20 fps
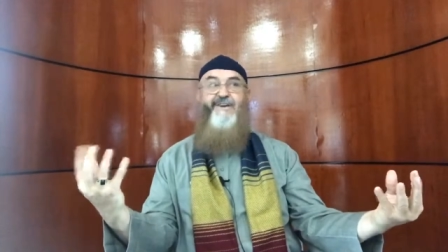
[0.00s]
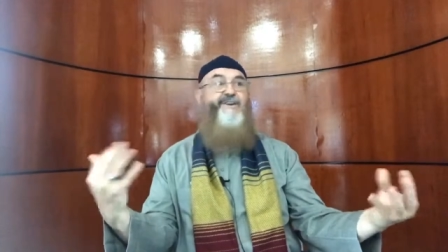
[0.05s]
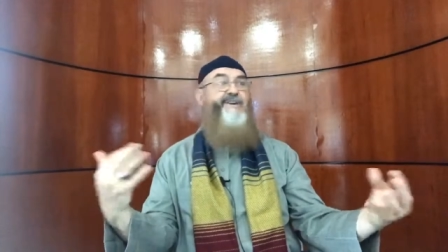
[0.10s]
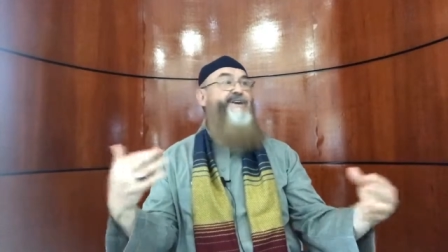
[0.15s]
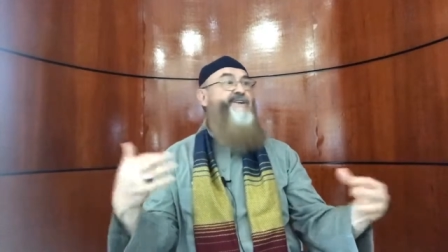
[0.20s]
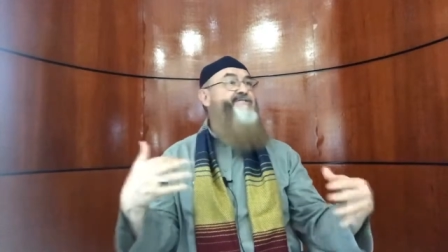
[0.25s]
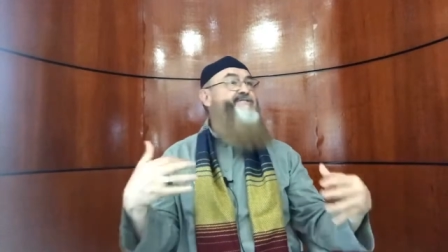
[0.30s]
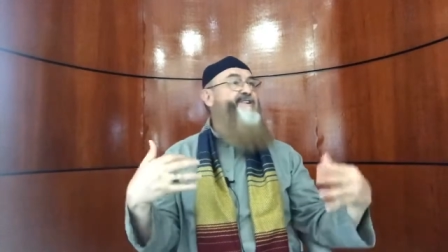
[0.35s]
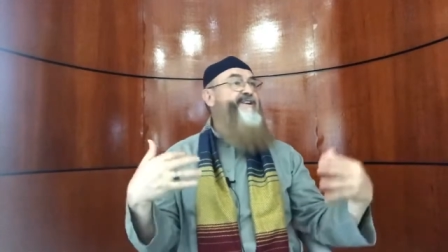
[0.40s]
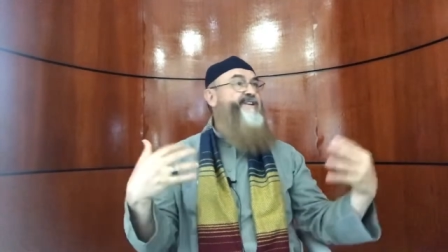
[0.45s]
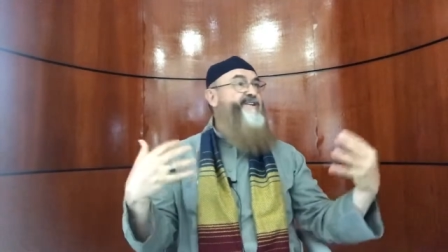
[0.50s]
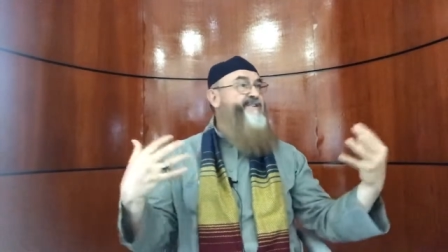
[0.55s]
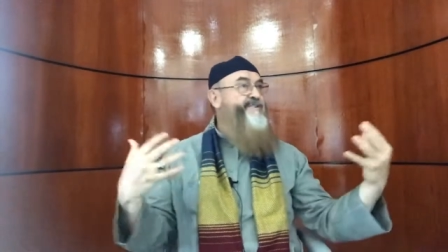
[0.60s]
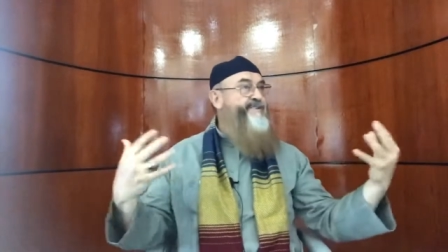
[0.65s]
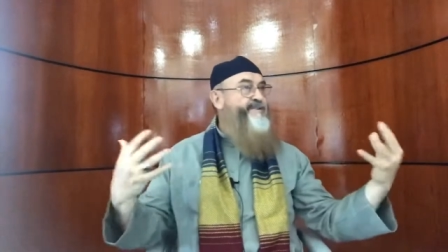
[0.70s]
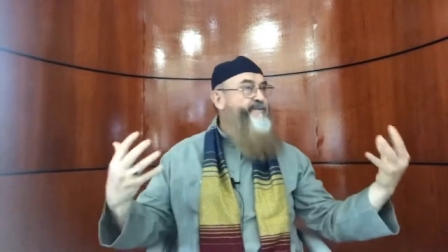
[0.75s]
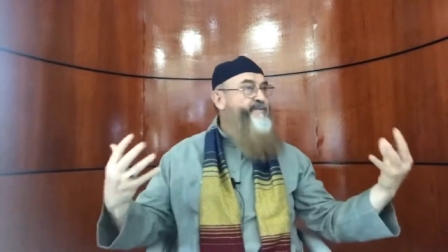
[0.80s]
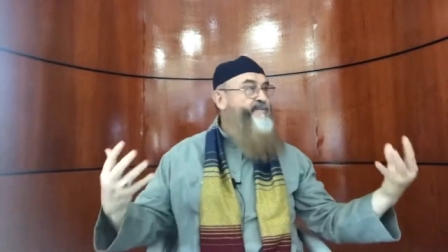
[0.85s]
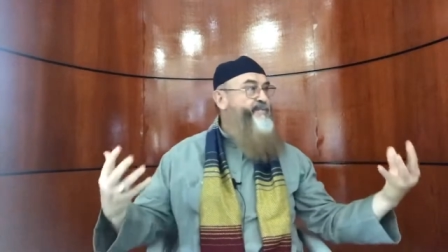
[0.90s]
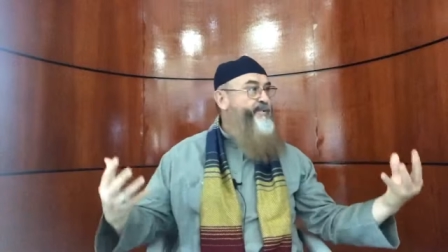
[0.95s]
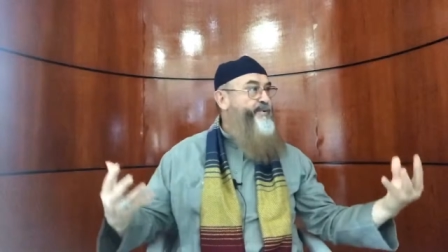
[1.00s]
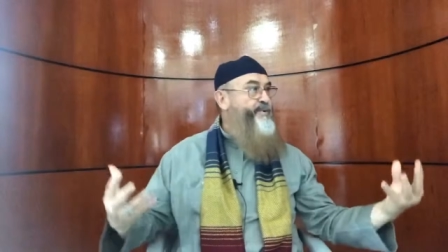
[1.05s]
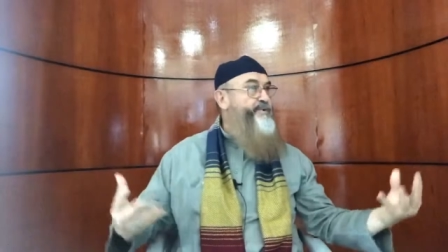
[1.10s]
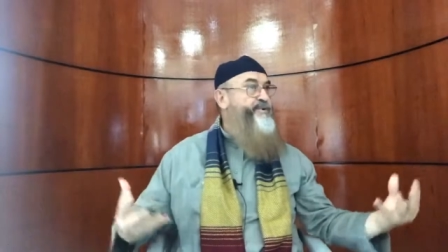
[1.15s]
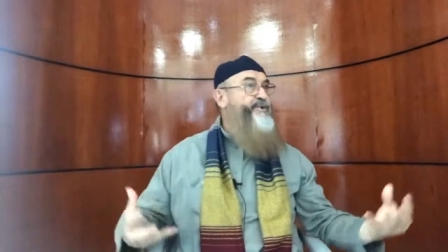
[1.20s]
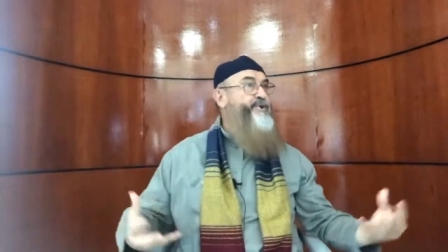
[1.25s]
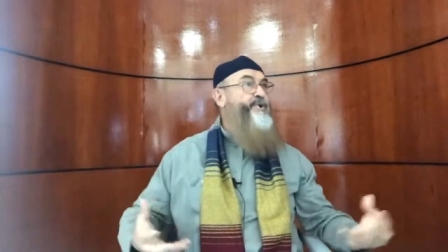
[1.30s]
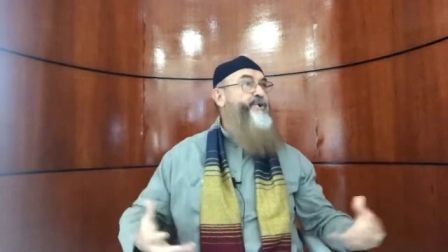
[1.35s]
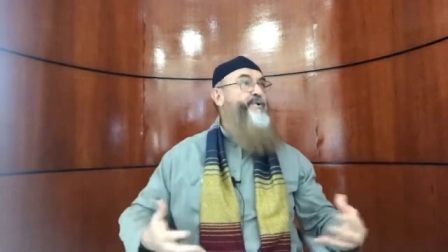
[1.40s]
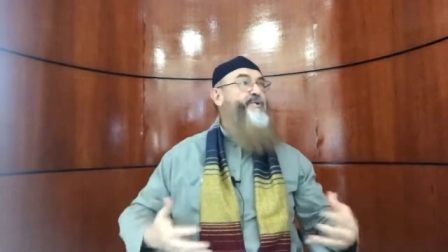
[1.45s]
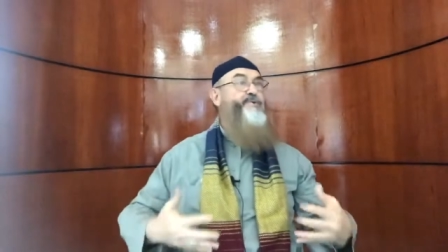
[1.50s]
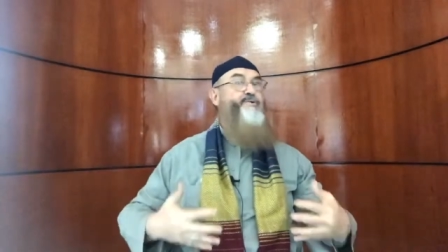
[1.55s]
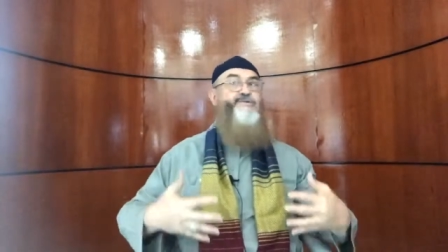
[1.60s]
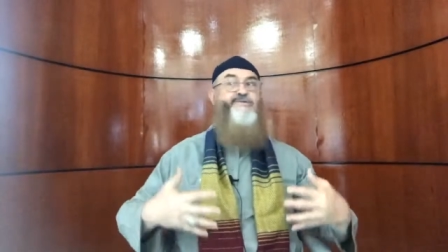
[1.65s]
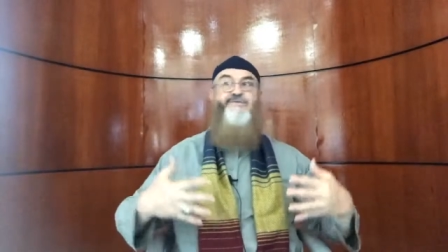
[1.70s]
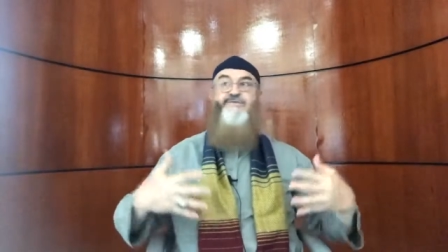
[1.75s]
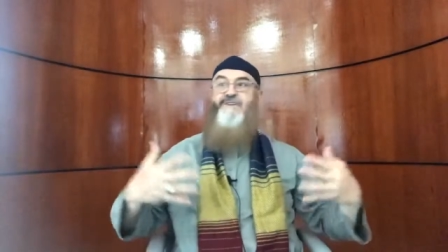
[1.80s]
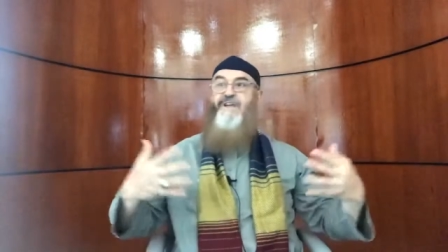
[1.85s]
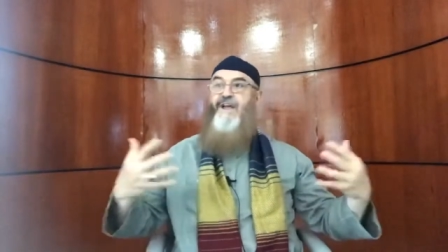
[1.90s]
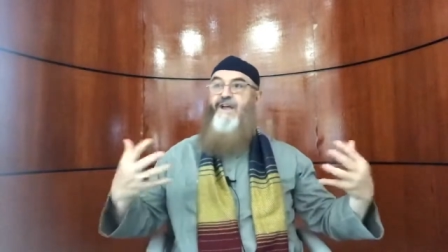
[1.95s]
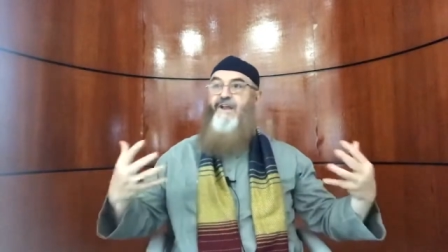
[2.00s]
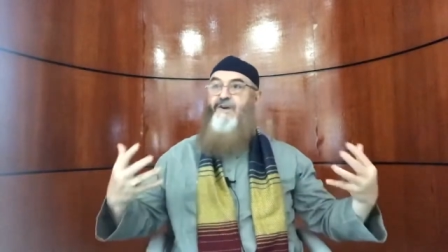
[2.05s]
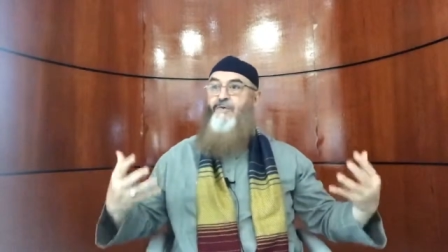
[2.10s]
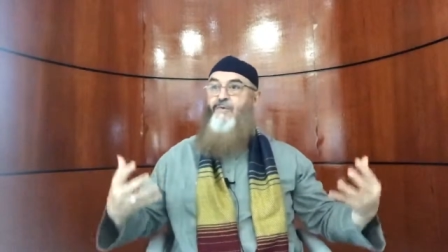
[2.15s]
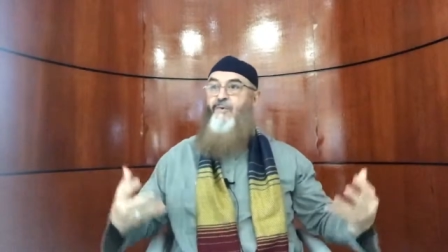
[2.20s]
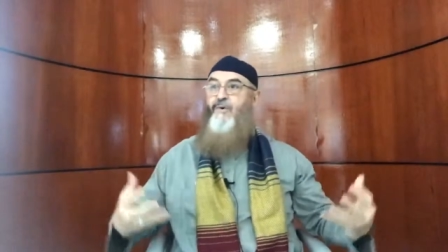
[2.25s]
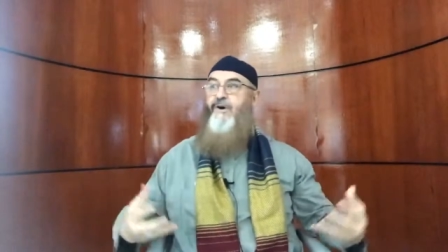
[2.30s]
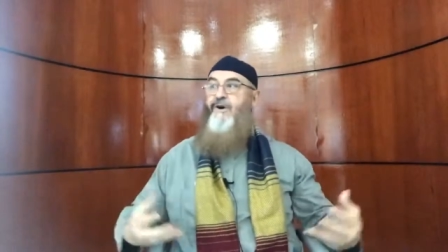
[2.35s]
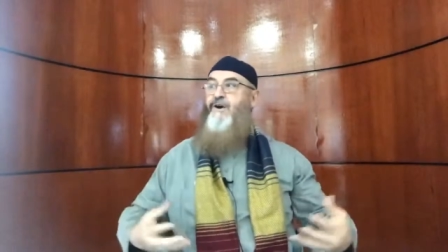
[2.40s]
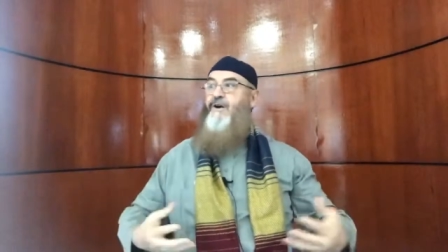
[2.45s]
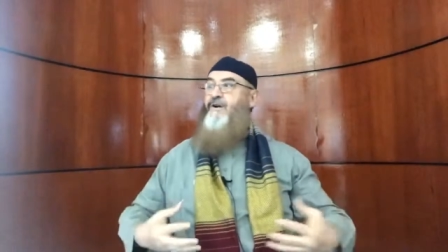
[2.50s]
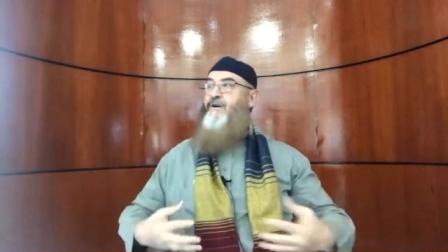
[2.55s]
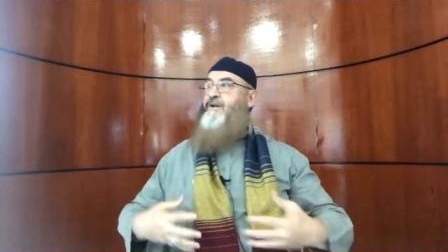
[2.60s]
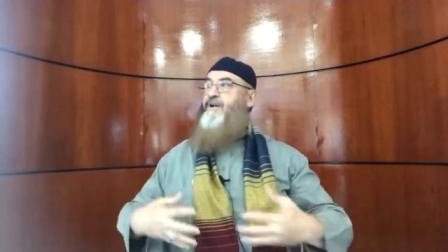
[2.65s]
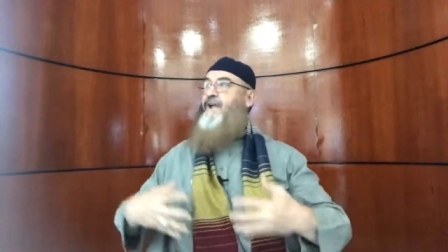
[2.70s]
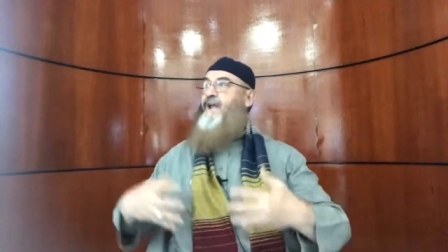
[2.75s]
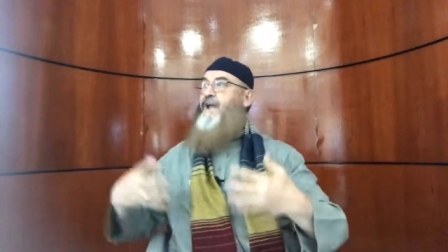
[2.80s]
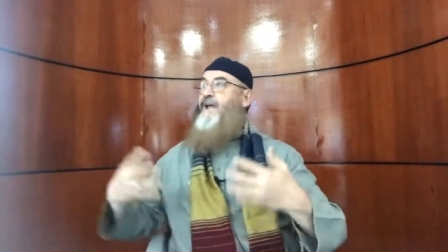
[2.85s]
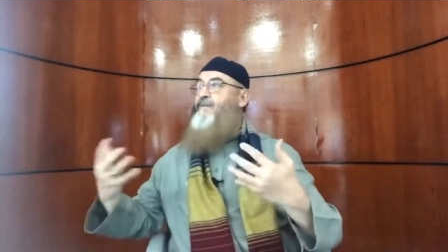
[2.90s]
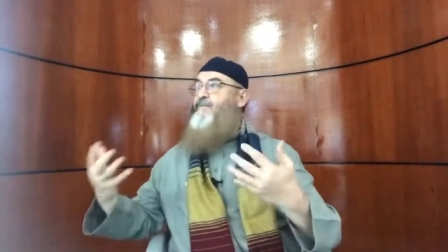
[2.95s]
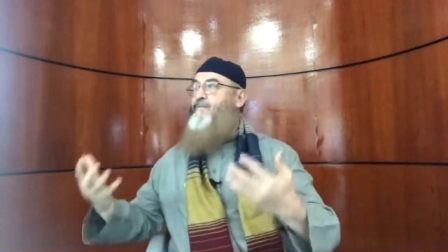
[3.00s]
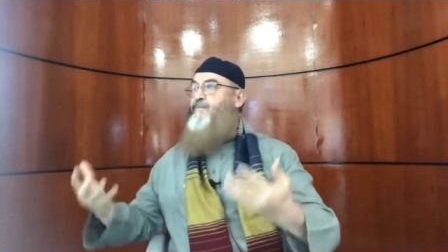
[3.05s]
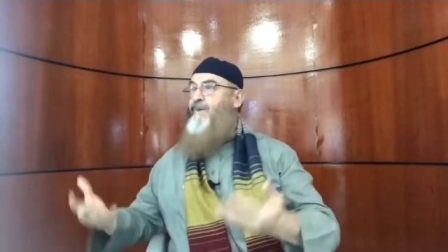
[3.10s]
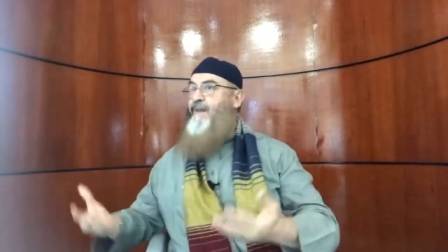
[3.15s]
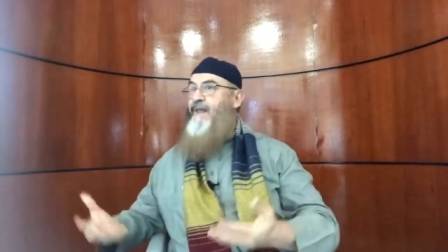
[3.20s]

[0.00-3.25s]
doesn't produce and work and